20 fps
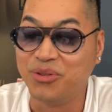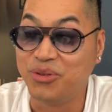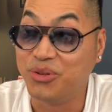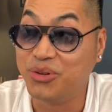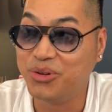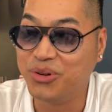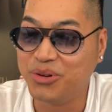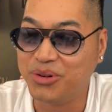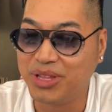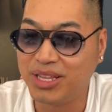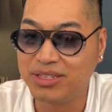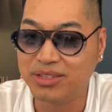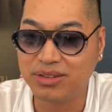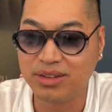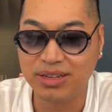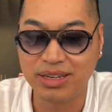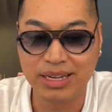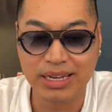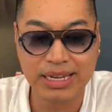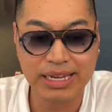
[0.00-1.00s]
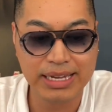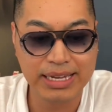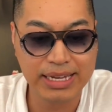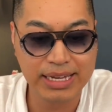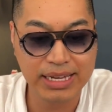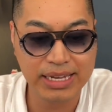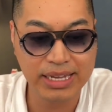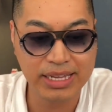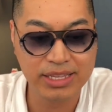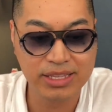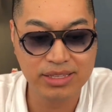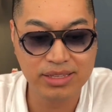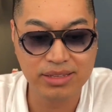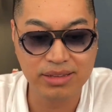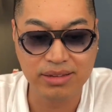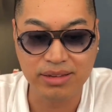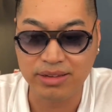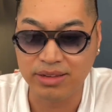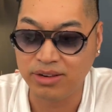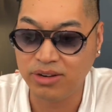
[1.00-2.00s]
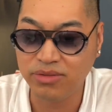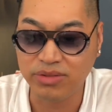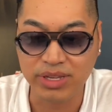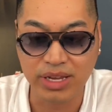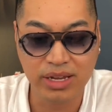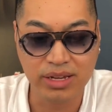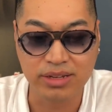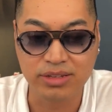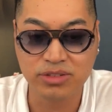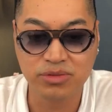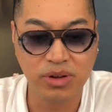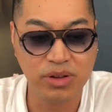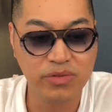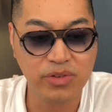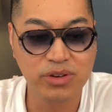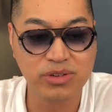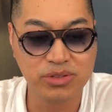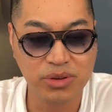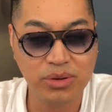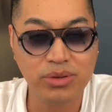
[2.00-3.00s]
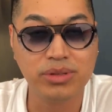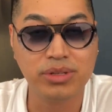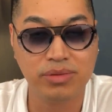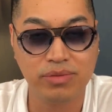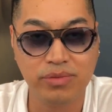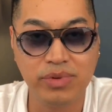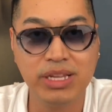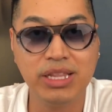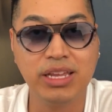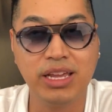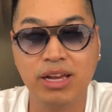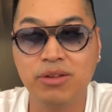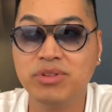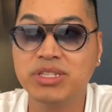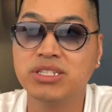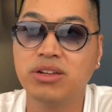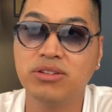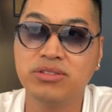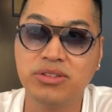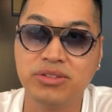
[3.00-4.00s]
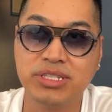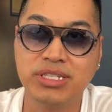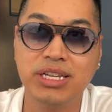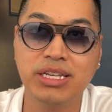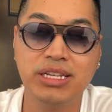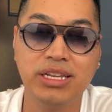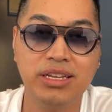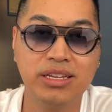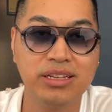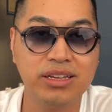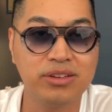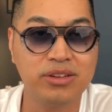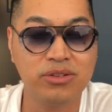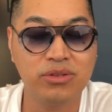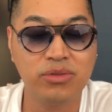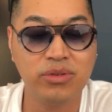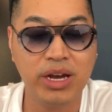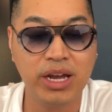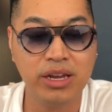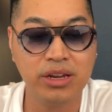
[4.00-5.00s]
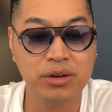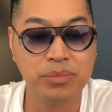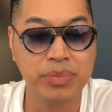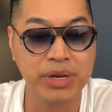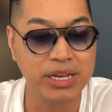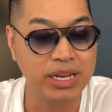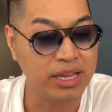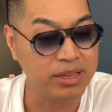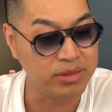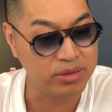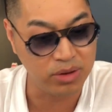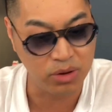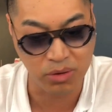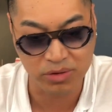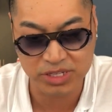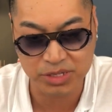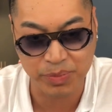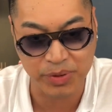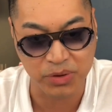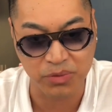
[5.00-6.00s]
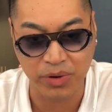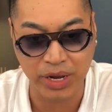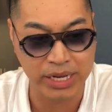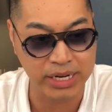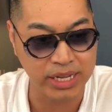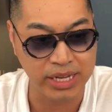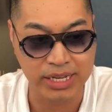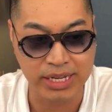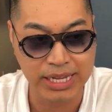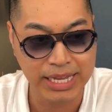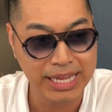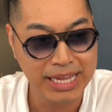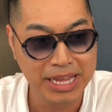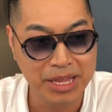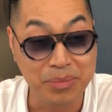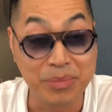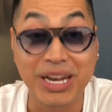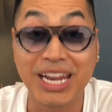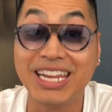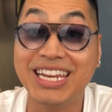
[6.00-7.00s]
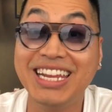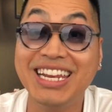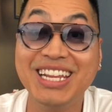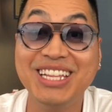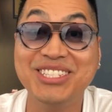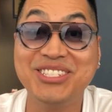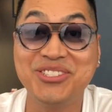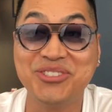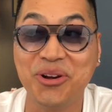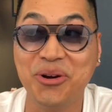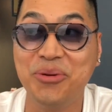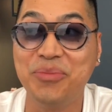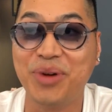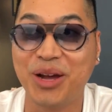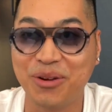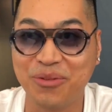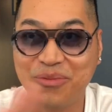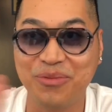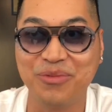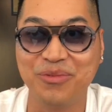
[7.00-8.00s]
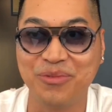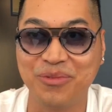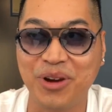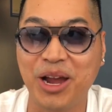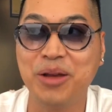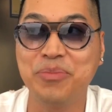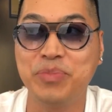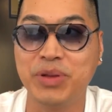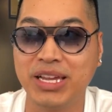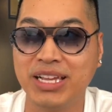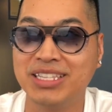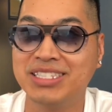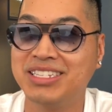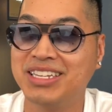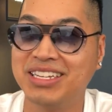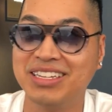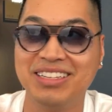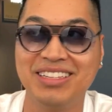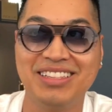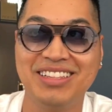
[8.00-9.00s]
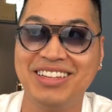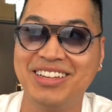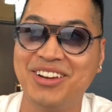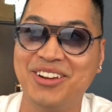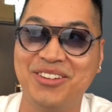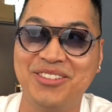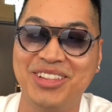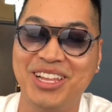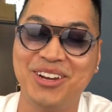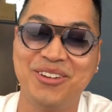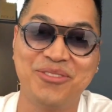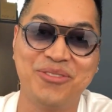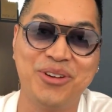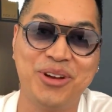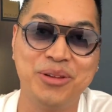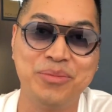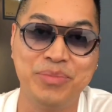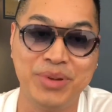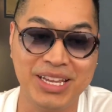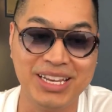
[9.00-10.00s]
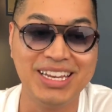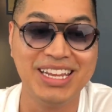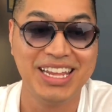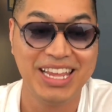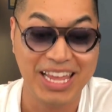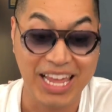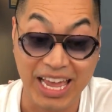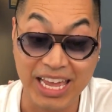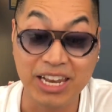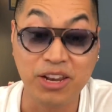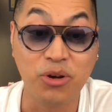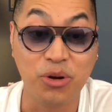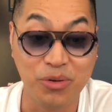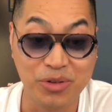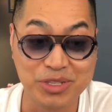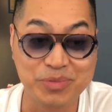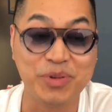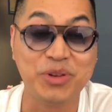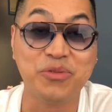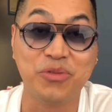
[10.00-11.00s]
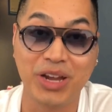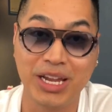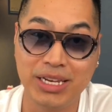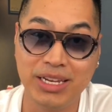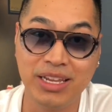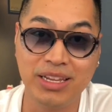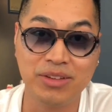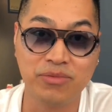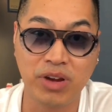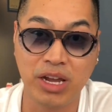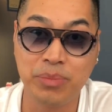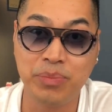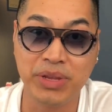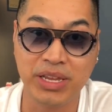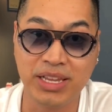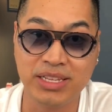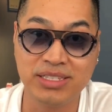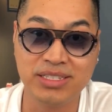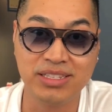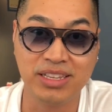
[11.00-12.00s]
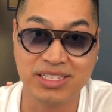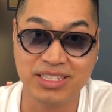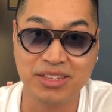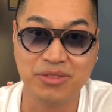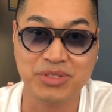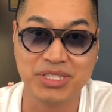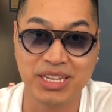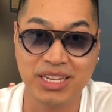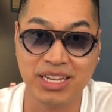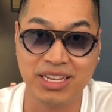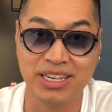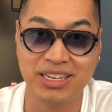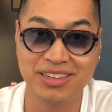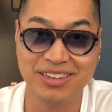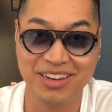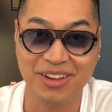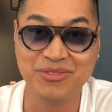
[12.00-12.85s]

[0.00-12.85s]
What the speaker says: Ooh, that's good. Young, 12 years old. Really, I was also singing choir, but I've always been writing. But I didn't show my rapping until later on. But I had always been writing and rapping since I was a kid.